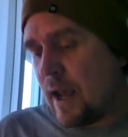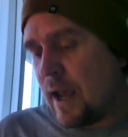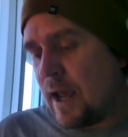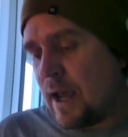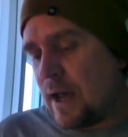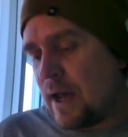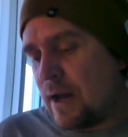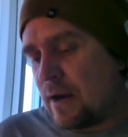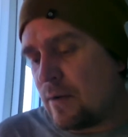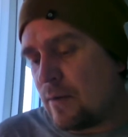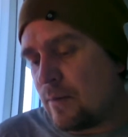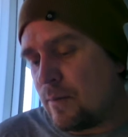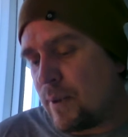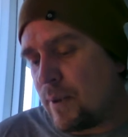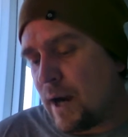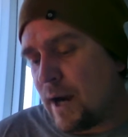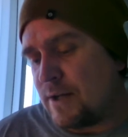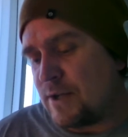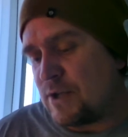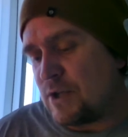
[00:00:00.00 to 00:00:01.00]

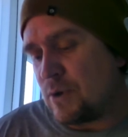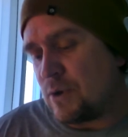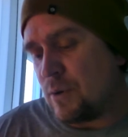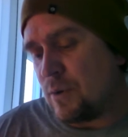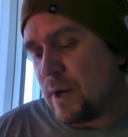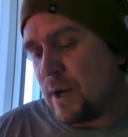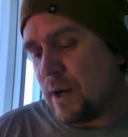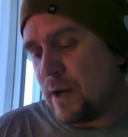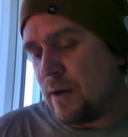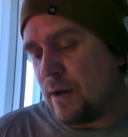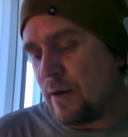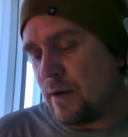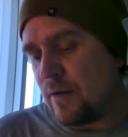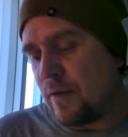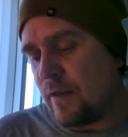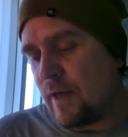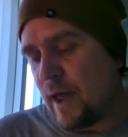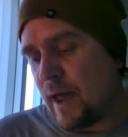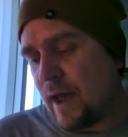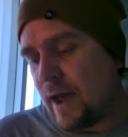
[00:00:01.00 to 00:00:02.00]
And by
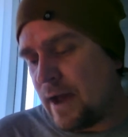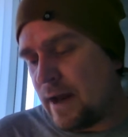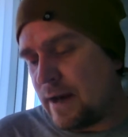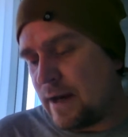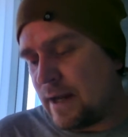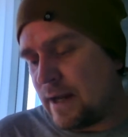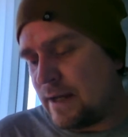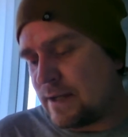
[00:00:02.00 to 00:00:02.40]
doing that,